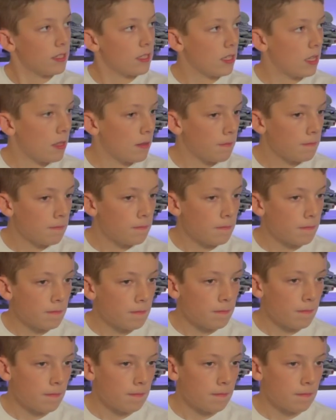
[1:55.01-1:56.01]

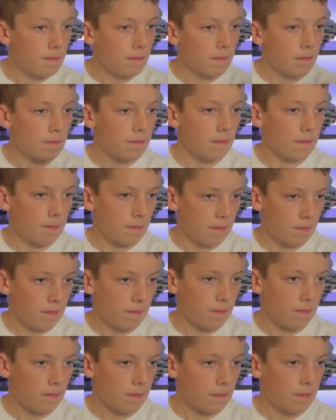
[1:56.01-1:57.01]

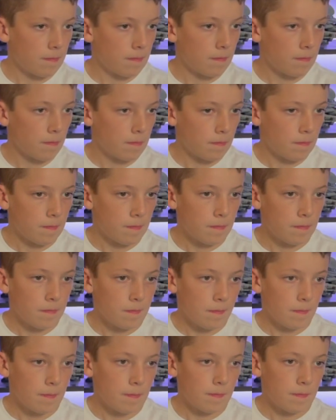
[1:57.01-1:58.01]

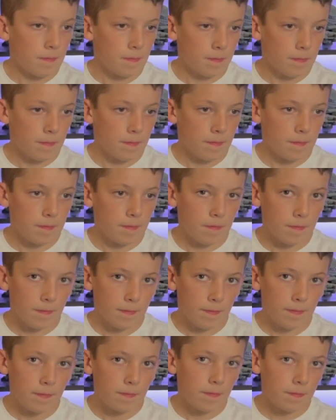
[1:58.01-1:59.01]

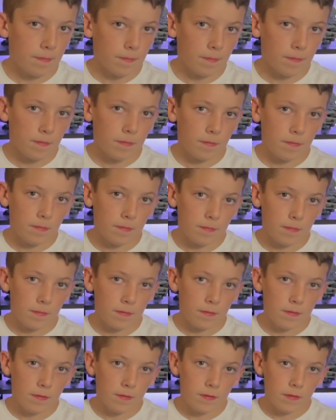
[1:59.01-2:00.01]

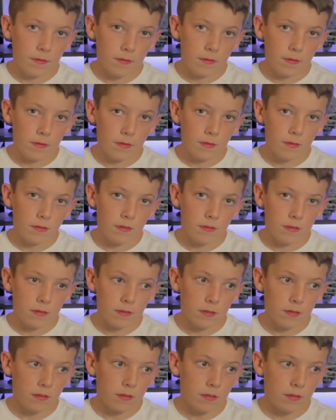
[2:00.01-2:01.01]

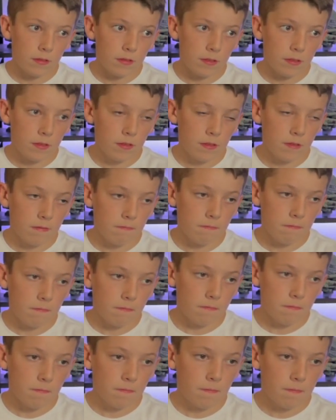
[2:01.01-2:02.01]

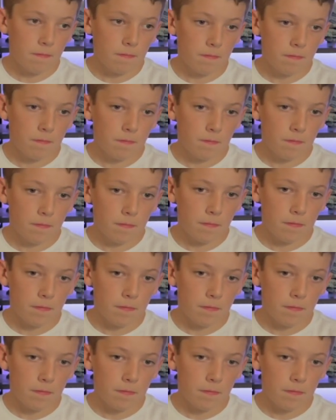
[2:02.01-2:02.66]
(silent)